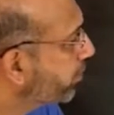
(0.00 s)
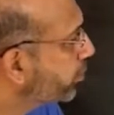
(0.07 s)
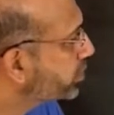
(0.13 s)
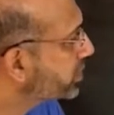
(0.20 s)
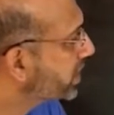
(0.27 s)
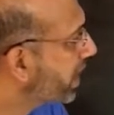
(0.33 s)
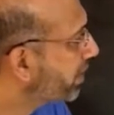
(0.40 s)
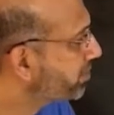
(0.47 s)

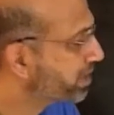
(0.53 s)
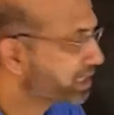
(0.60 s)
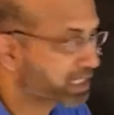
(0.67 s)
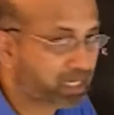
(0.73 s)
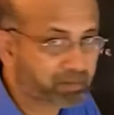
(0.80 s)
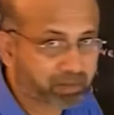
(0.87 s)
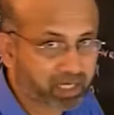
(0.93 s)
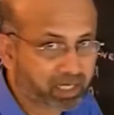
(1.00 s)
postsynaptic
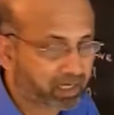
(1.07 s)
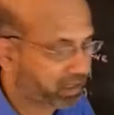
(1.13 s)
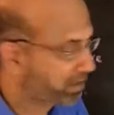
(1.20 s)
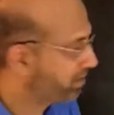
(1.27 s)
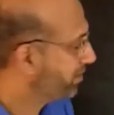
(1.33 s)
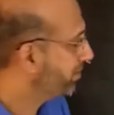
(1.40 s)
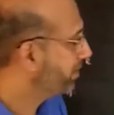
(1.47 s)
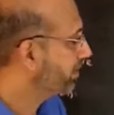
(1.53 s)
terminal.
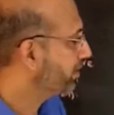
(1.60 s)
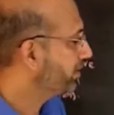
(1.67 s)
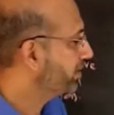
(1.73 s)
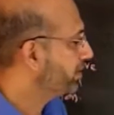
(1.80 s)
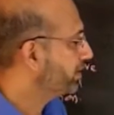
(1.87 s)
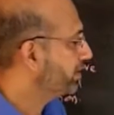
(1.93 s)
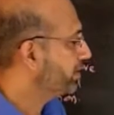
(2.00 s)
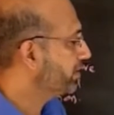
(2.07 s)

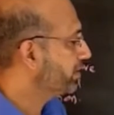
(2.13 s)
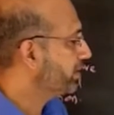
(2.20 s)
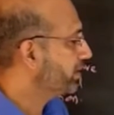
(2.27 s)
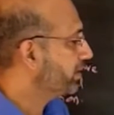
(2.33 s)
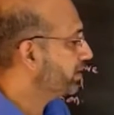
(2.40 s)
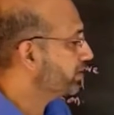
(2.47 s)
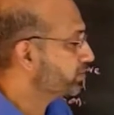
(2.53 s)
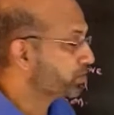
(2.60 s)

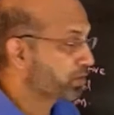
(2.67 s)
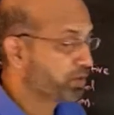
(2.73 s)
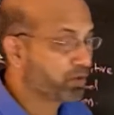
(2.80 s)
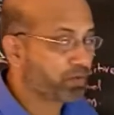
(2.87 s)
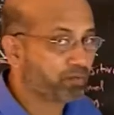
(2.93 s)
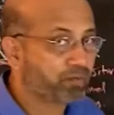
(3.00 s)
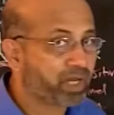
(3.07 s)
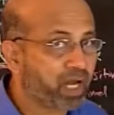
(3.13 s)

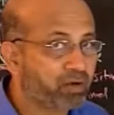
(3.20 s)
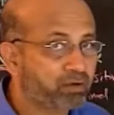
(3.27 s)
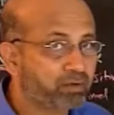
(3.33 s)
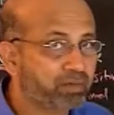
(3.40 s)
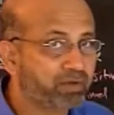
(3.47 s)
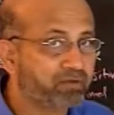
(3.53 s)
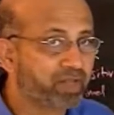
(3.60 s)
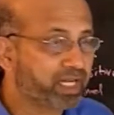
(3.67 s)
So we have
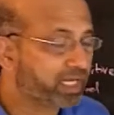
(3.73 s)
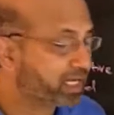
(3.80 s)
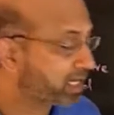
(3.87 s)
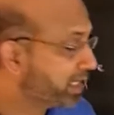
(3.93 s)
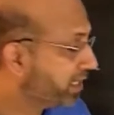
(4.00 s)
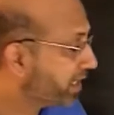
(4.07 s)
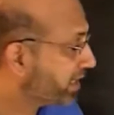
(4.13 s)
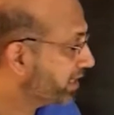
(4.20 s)
to be very
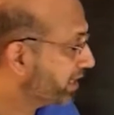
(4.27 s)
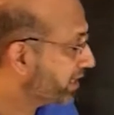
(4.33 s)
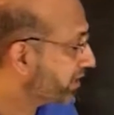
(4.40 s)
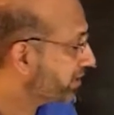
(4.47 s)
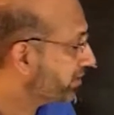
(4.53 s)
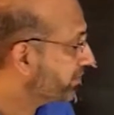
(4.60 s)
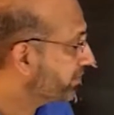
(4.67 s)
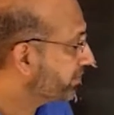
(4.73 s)
clear
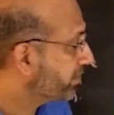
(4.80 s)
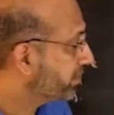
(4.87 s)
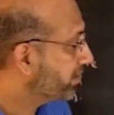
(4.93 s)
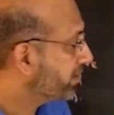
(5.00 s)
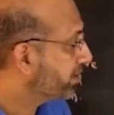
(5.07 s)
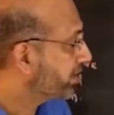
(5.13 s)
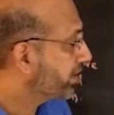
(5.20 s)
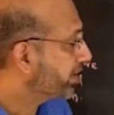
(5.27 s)
here.
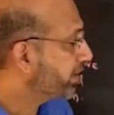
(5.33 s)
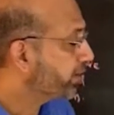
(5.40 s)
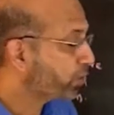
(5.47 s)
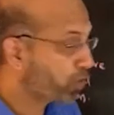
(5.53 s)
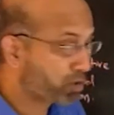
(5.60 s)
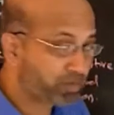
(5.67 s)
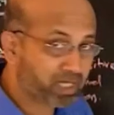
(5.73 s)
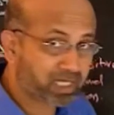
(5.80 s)
In
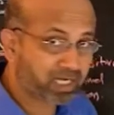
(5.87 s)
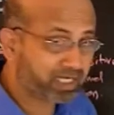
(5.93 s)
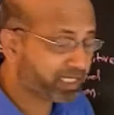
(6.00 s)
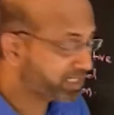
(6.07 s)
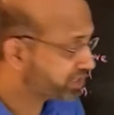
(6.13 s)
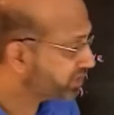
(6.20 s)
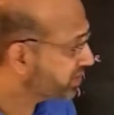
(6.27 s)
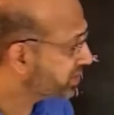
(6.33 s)
normal
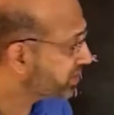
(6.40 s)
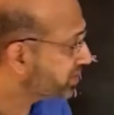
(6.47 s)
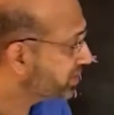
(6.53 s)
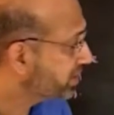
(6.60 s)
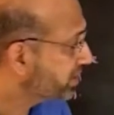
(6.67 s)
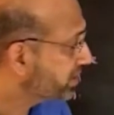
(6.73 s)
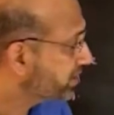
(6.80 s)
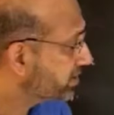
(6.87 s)
conditions,
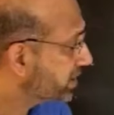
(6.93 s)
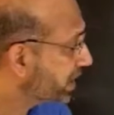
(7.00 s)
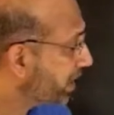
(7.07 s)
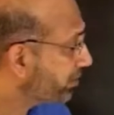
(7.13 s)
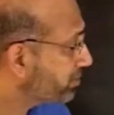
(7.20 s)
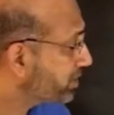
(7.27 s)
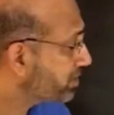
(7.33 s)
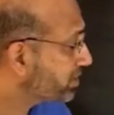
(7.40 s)

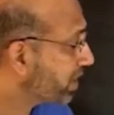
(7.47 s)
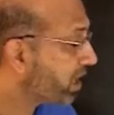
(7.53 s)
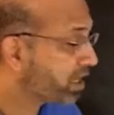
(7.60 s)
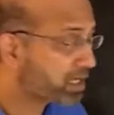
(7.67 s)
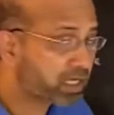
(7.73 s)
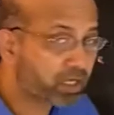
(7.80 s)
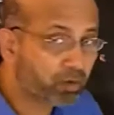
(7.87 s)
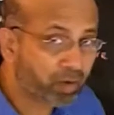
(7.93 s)
synapses
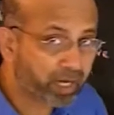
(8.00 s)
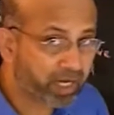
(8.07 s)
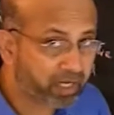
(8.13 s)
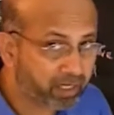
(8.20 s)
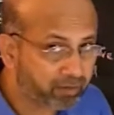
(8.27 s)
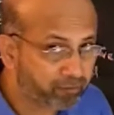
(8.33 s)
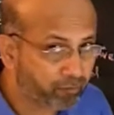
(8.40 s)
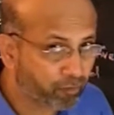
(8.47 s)
are
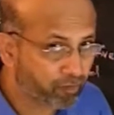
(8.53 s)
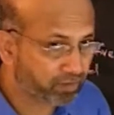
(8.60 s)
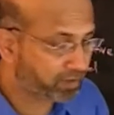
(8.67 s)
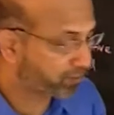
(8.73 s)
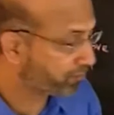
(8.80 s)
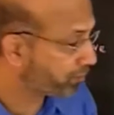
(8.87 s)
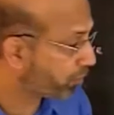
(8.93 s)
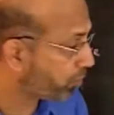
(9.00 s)
required for
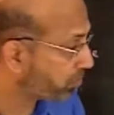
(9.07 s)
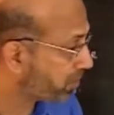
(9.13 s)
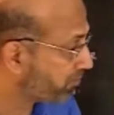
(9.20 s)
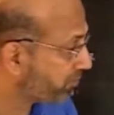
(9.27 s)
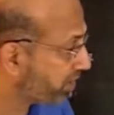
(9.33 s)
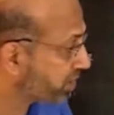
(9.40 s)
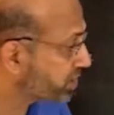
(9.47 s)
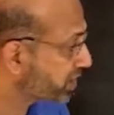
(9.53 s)
the
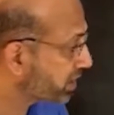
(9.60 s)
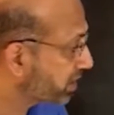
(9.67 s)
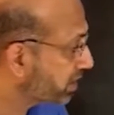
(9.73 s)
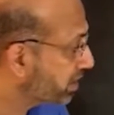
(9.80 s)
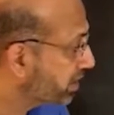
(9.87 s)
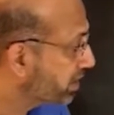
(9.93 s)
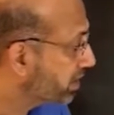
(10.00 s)
normal function.